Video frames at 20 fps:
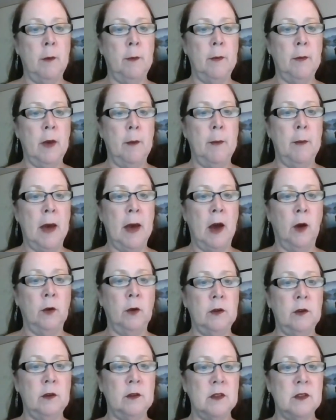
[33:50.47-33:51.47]
about
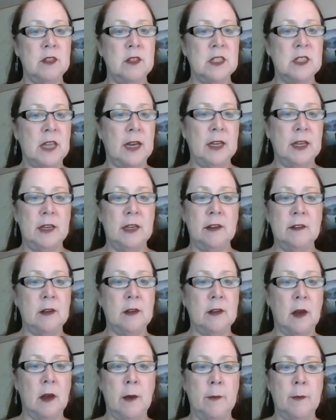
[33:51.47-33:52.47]
studies
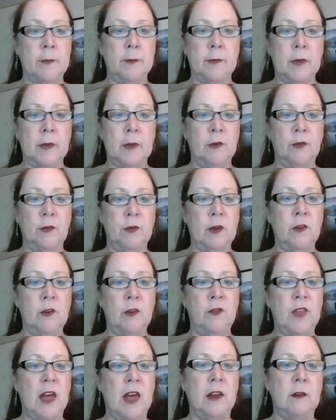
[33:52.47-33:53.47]

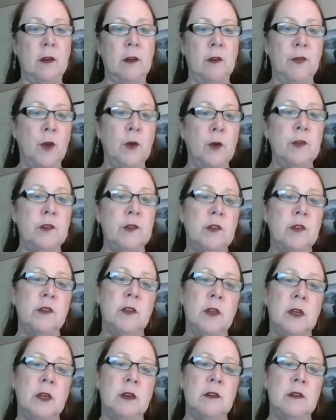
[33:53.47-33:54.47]
if those two
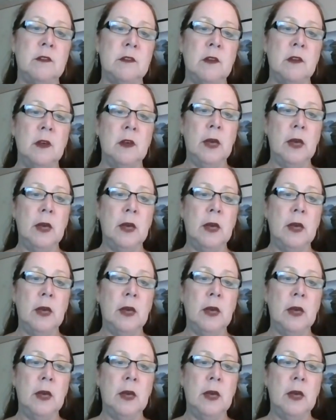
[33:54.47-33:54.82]
things